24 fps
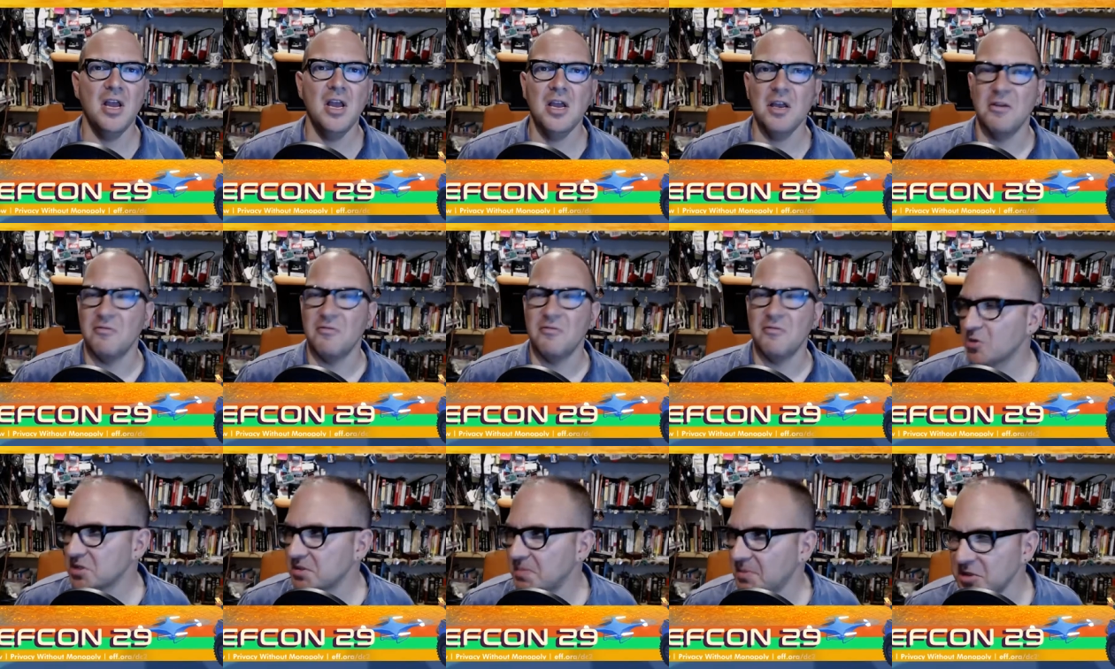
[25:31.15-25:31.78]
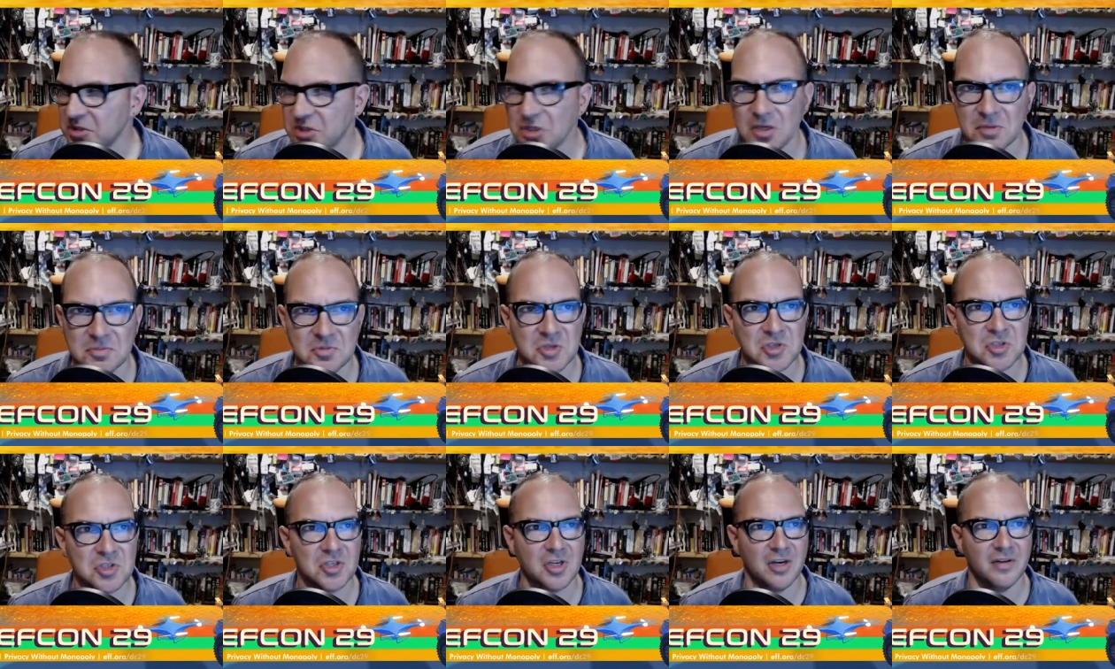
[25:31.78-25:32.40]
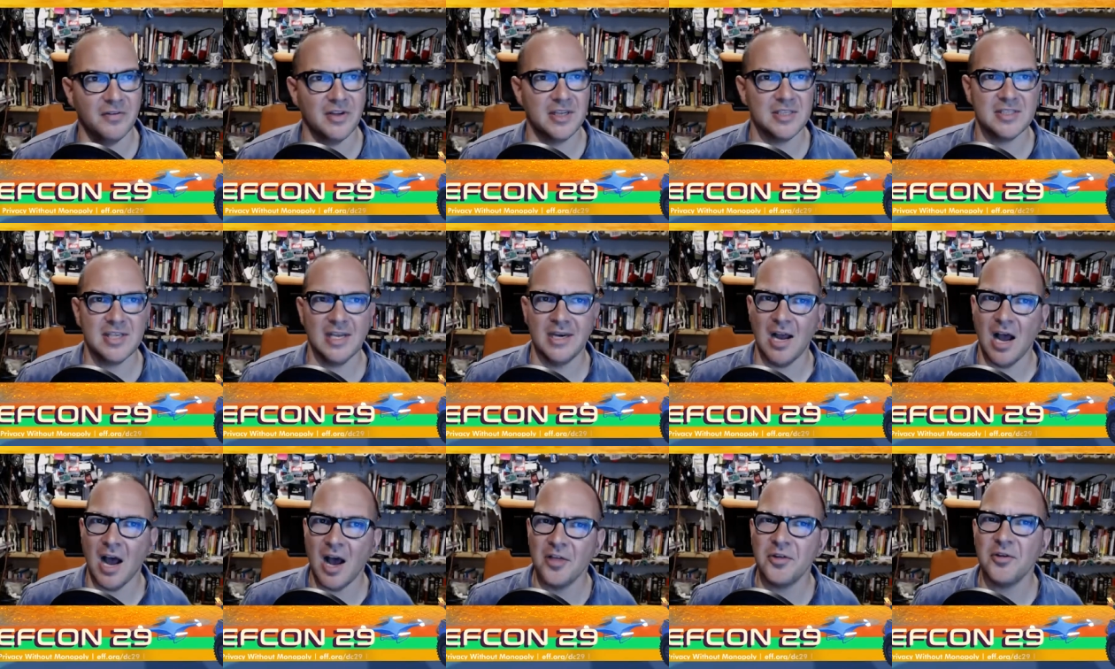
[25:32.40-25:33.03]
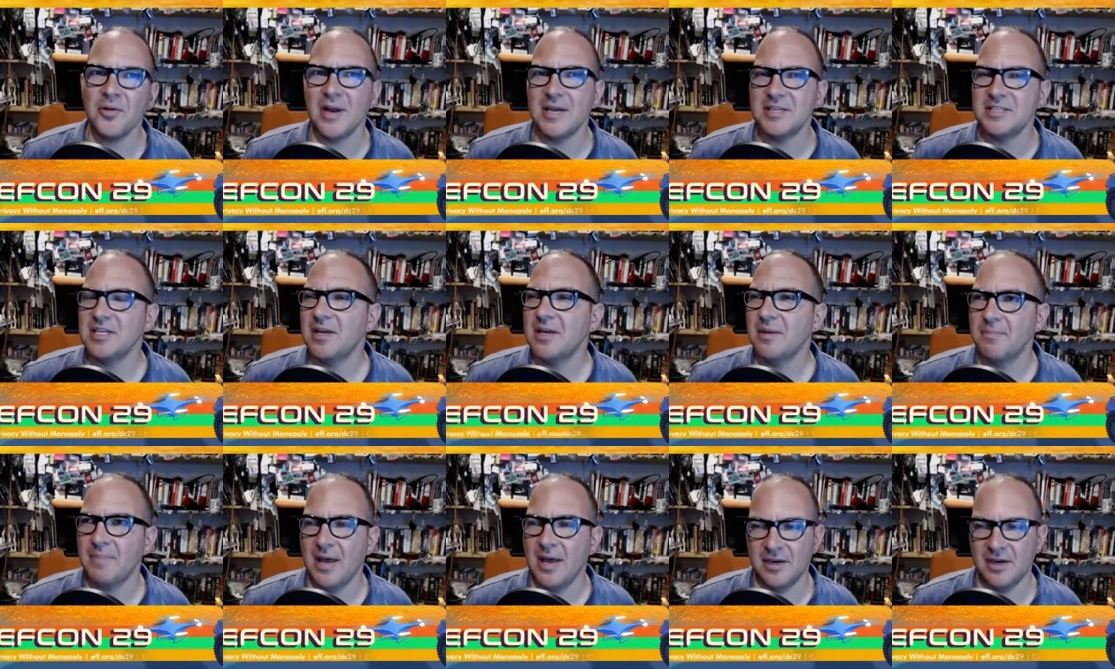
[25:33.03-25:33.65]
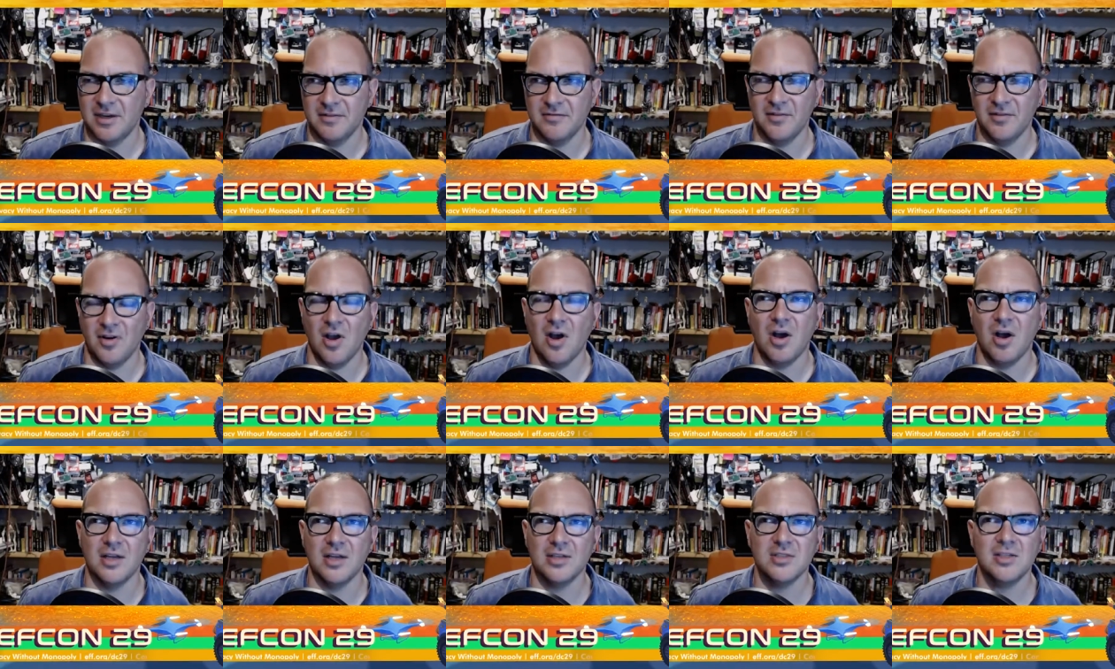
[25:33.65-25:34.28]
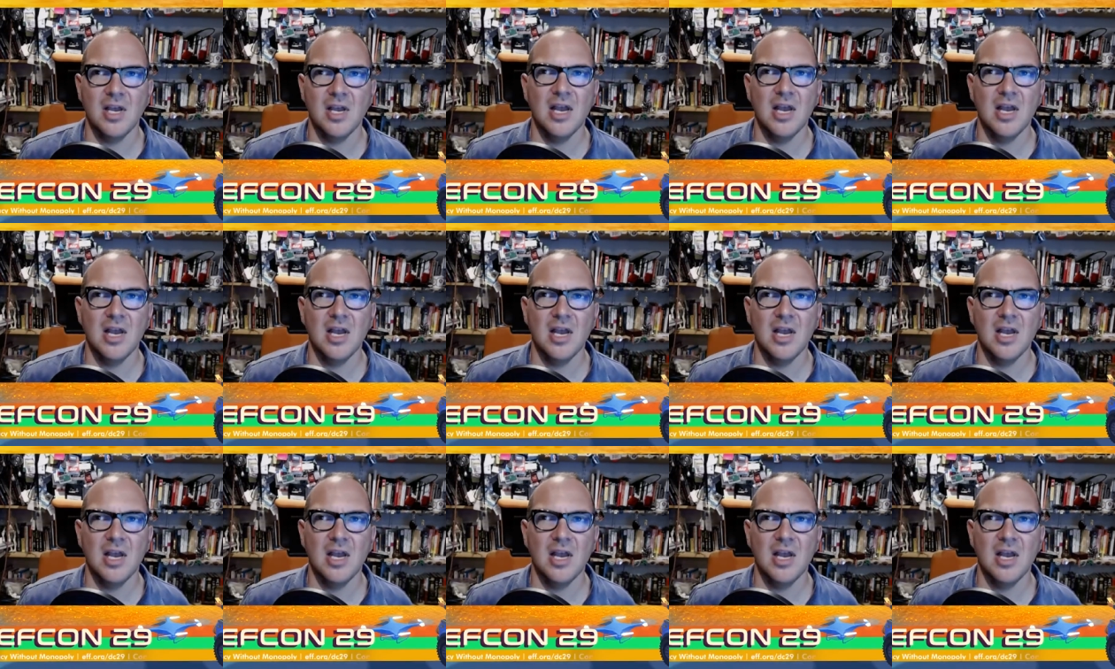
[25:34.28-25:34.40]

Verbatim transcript: enforceable terms of service, and other anti-competitive laws